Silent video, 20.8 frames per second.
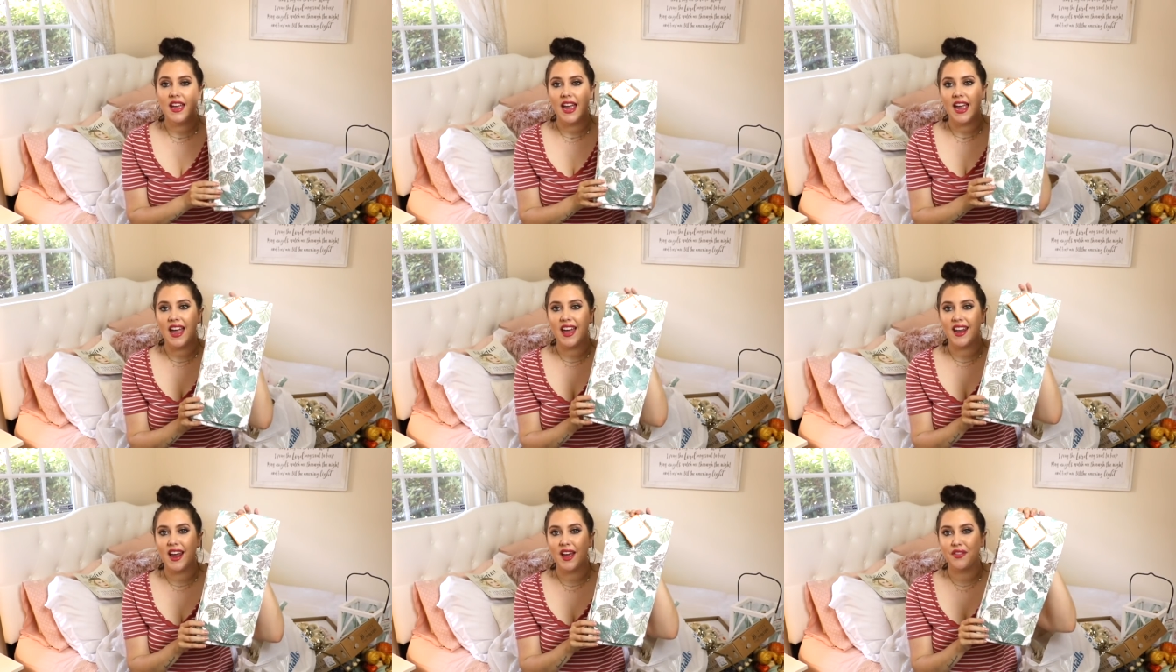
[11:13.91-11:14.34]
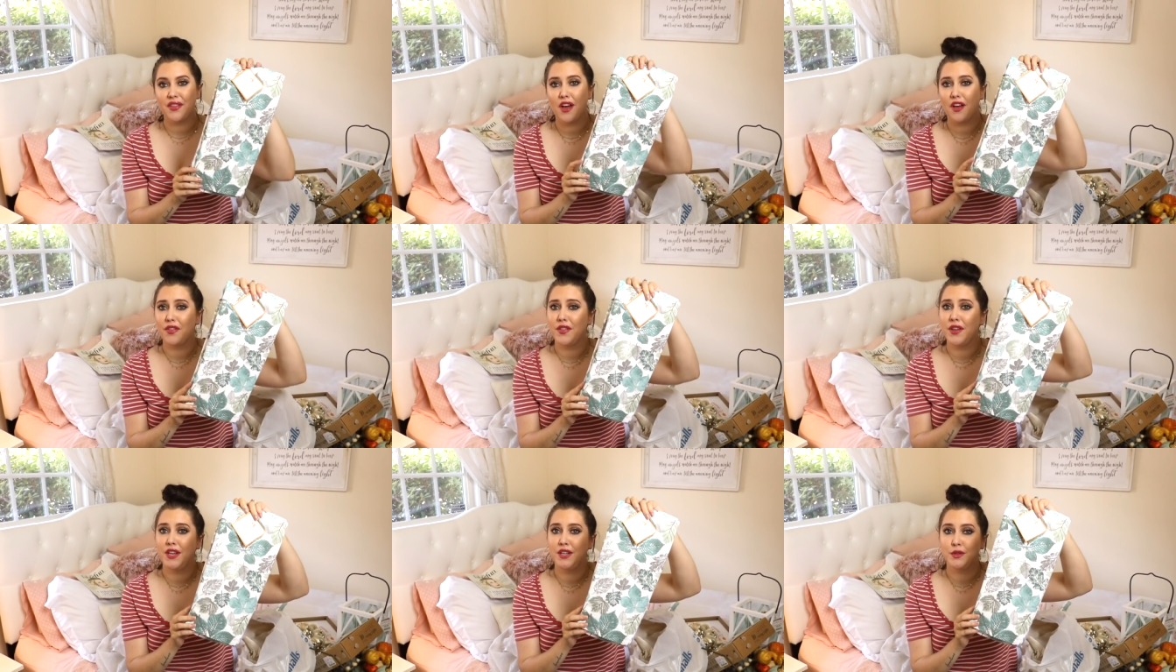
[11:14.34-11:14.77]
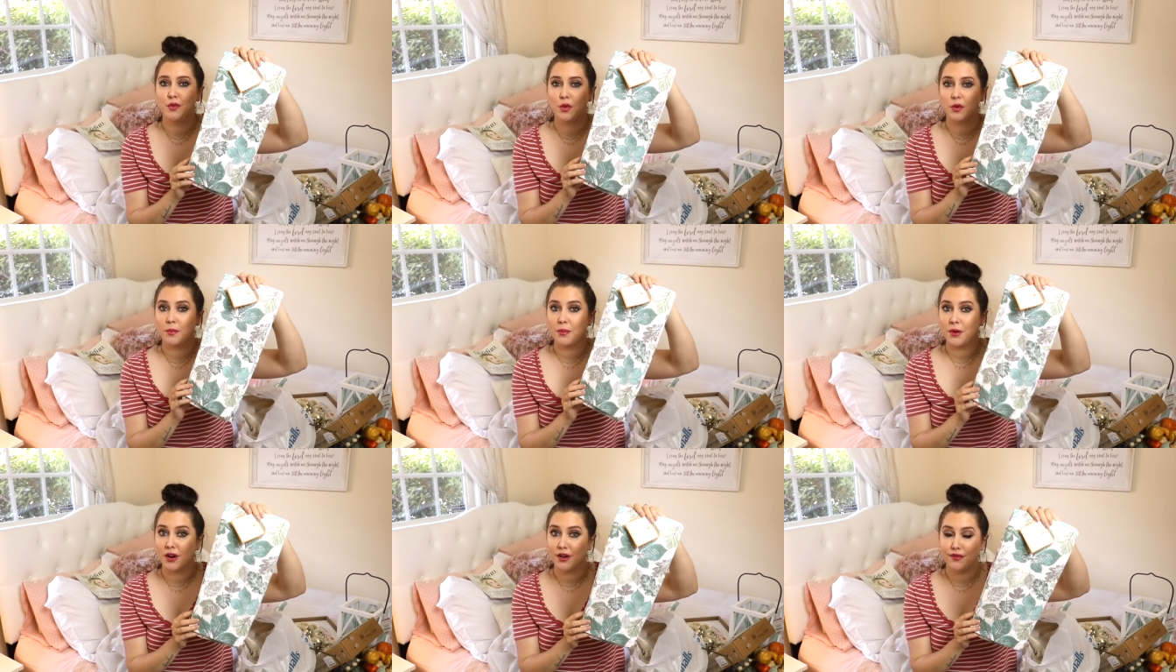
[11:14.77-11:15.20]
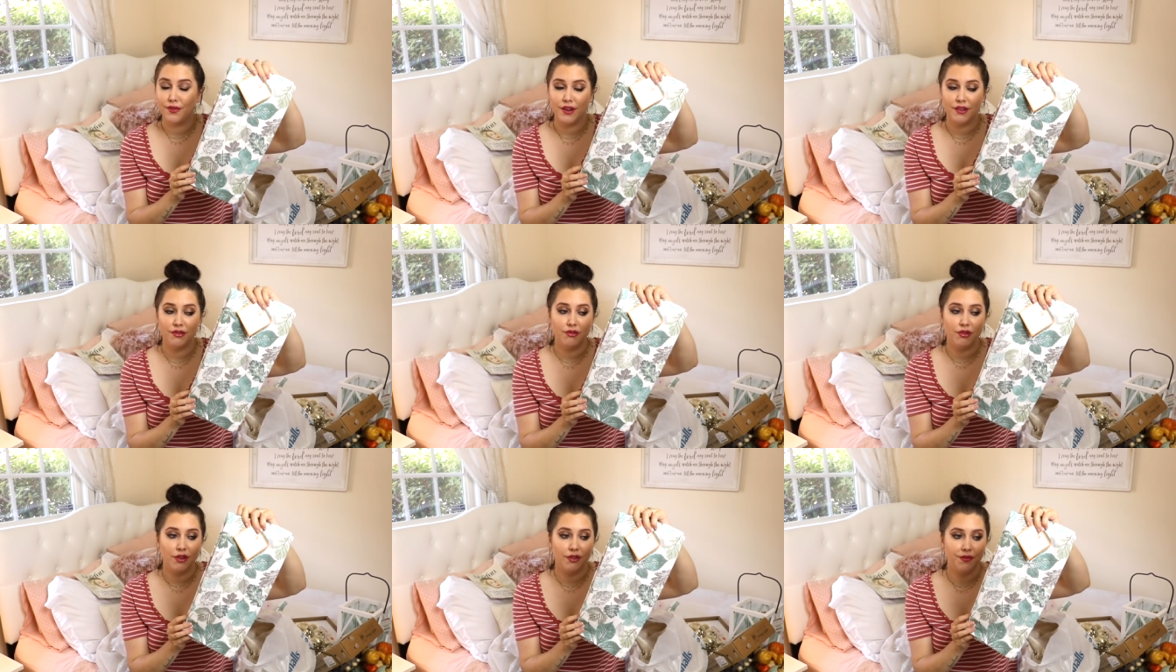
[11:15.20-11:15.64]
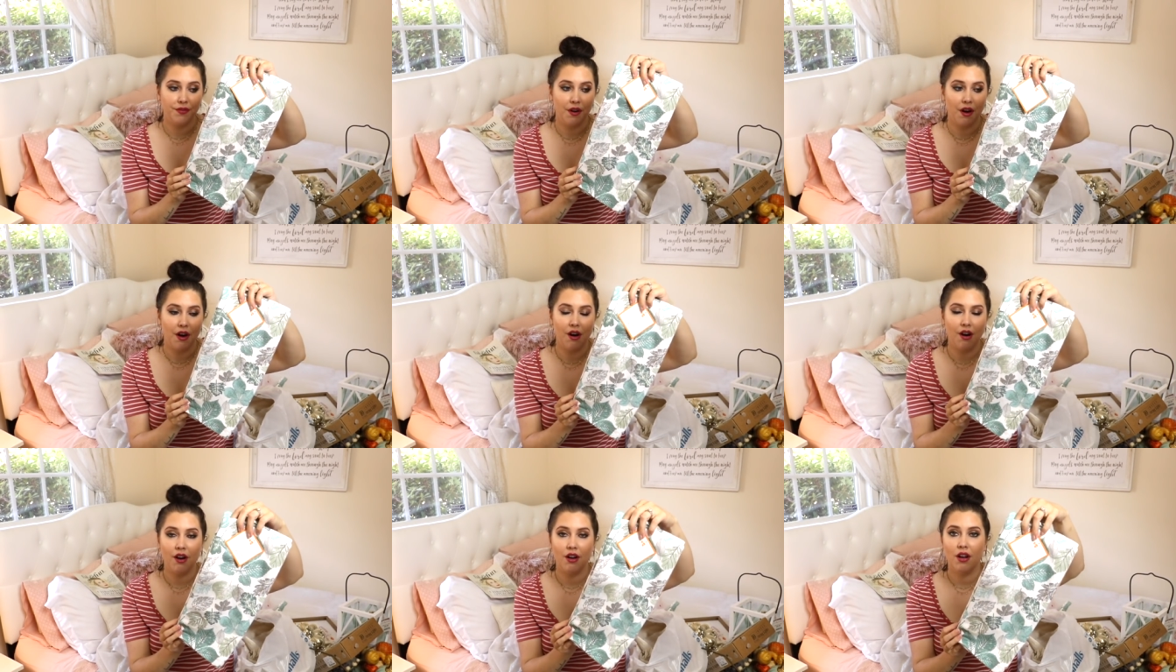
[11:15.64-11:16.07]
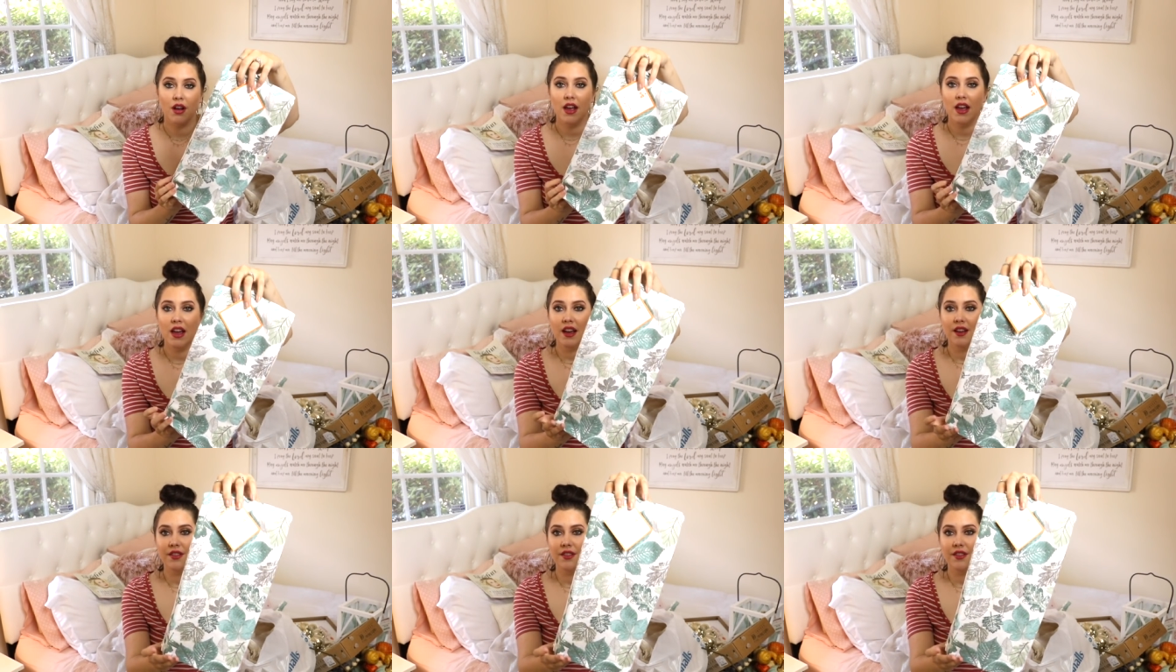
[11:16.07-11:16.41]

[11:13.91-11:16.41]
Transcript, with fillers: and I thought these were perfect for fall.